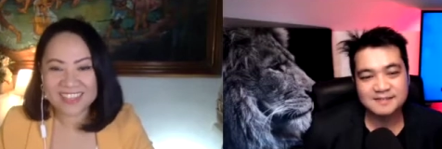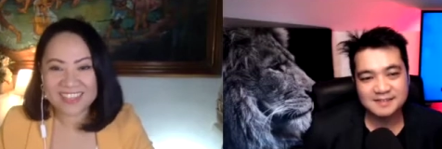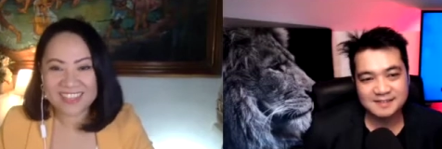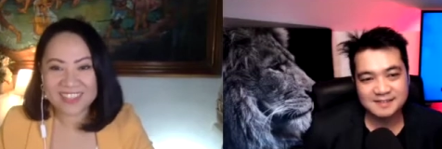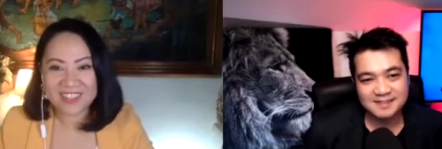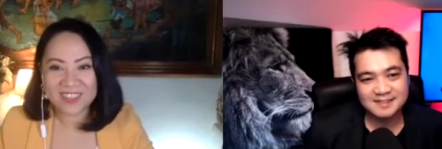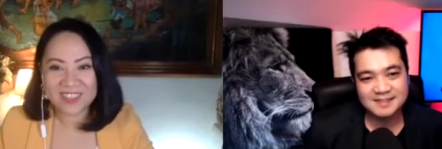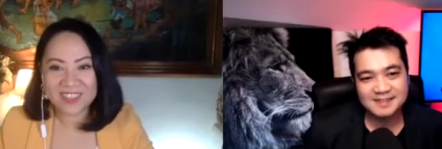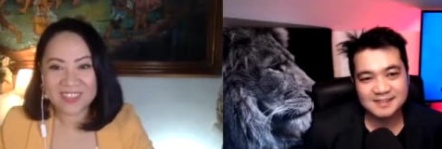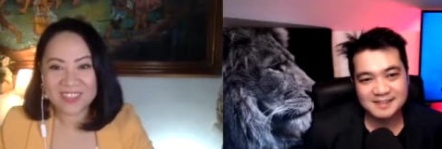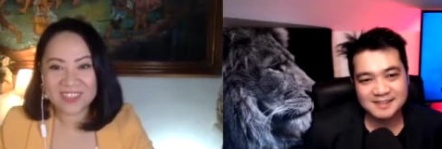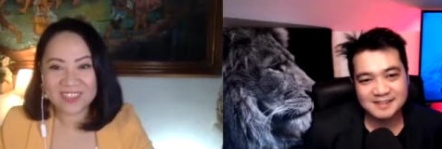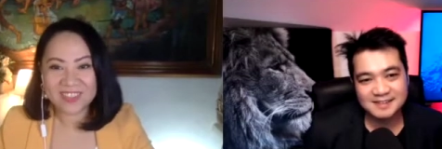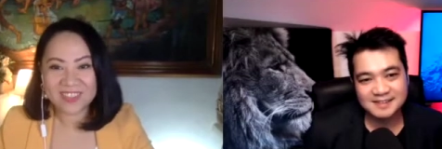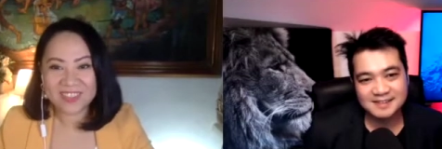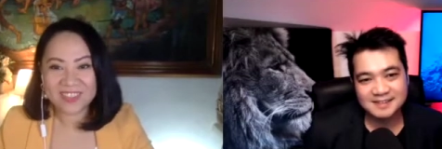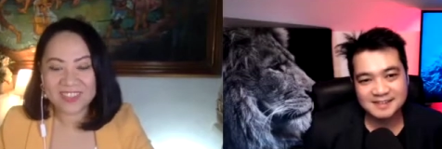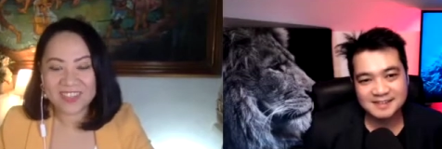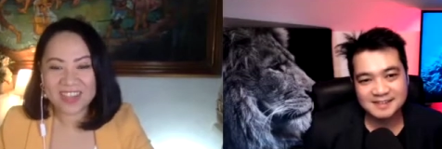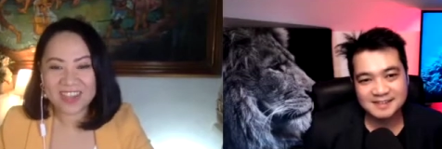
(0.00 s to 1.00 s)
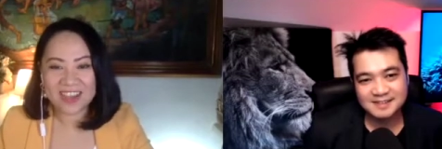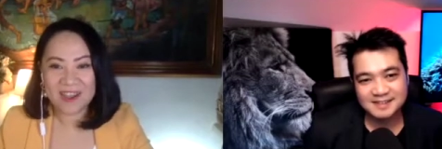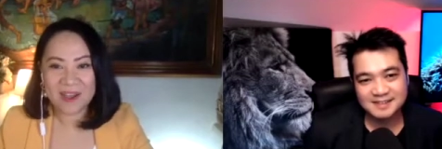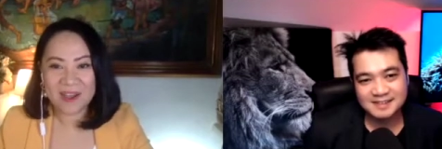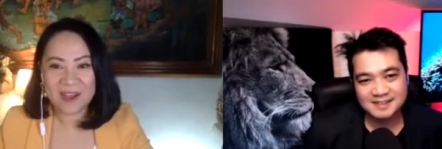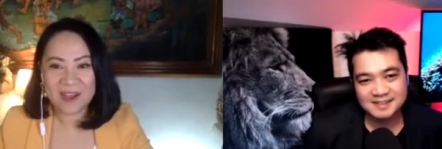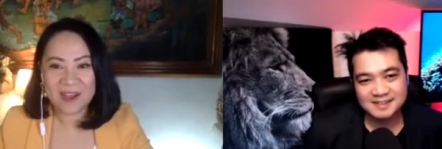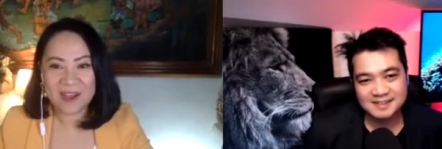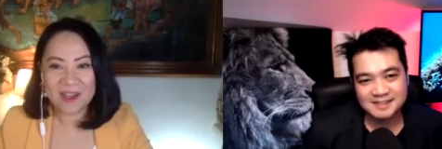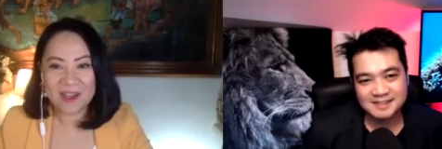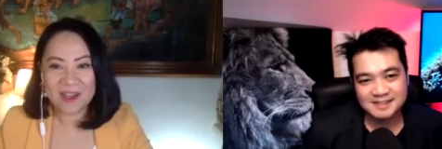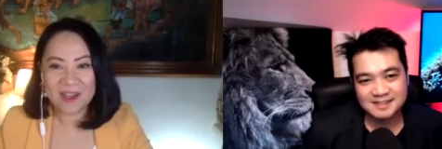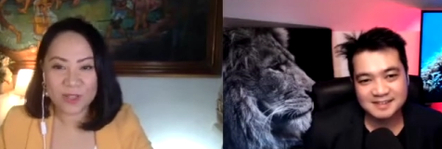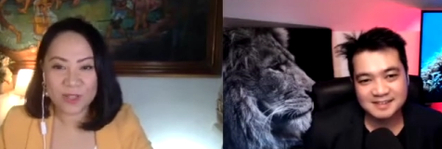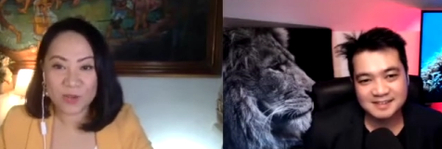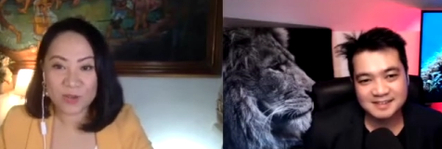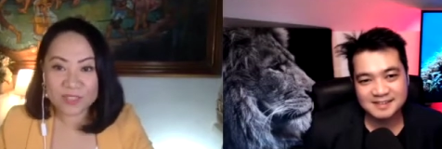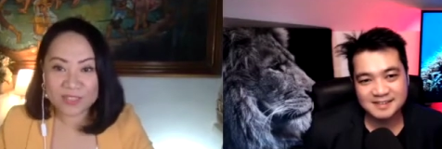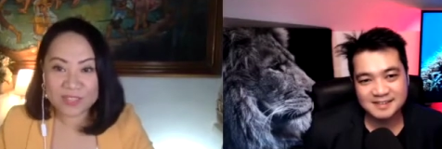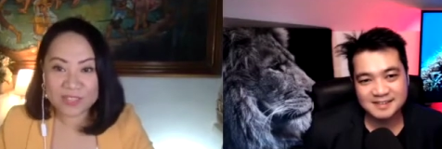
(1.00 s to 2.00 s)
Speaker 1: So um,
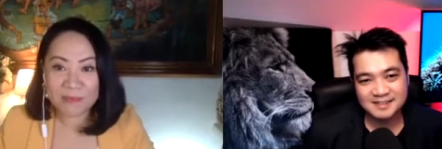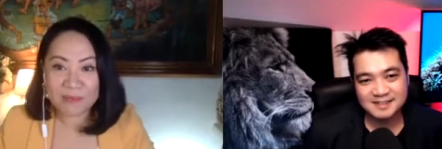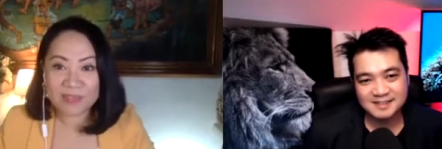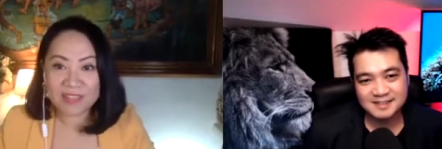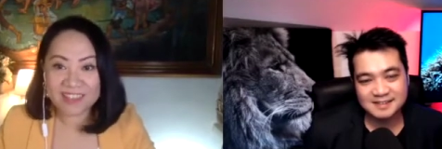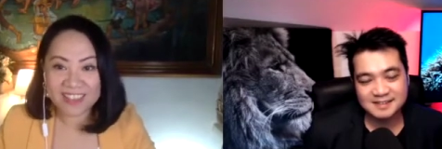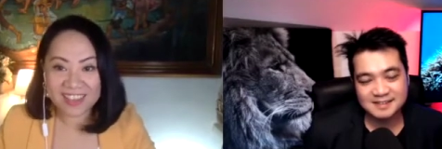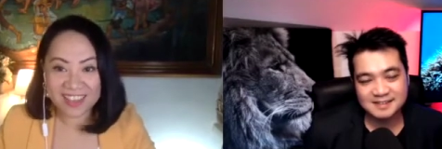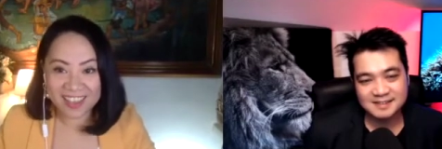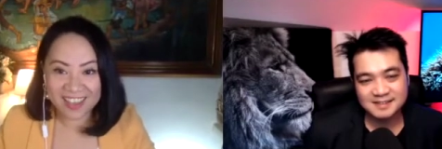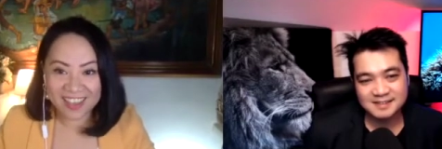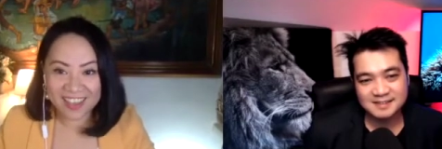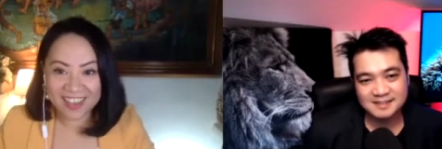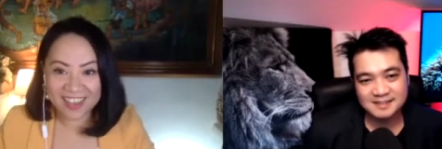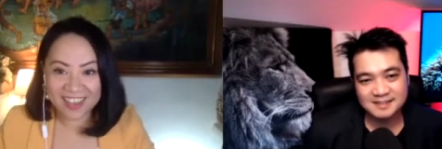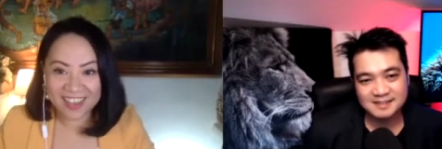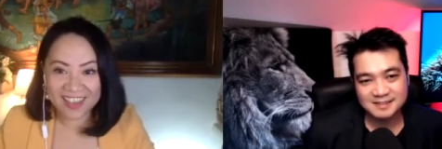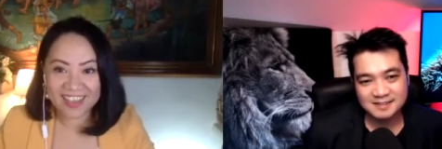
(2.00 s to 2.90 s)
look them in the eye